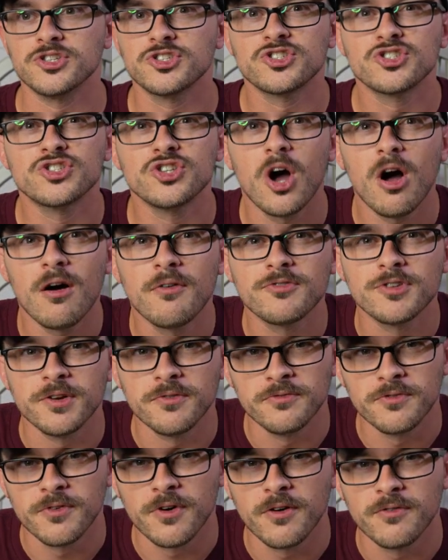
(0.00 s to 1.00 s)
soft
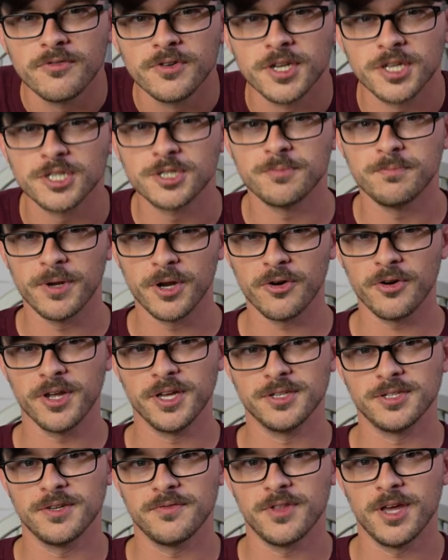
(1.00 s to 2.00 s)
of an
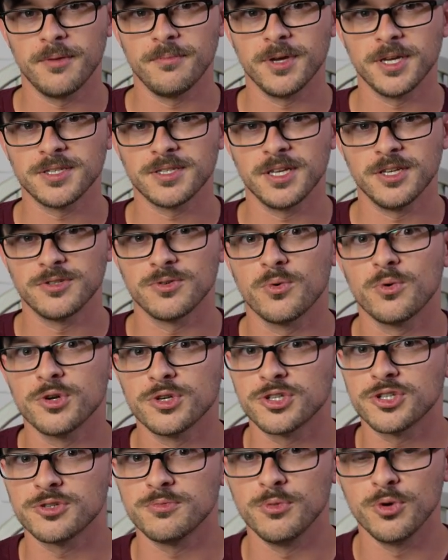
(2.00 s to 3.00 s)
experience, if that makes sense, or
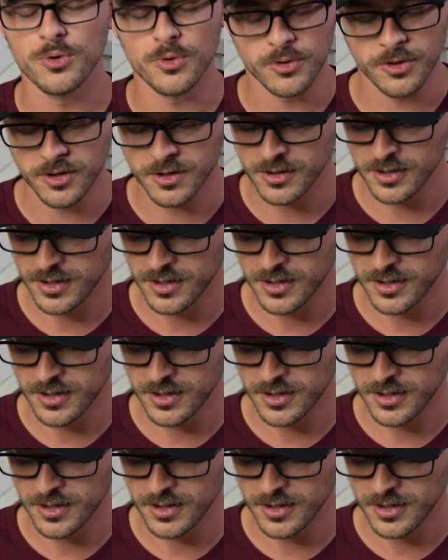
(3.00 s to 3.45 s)
as smooth.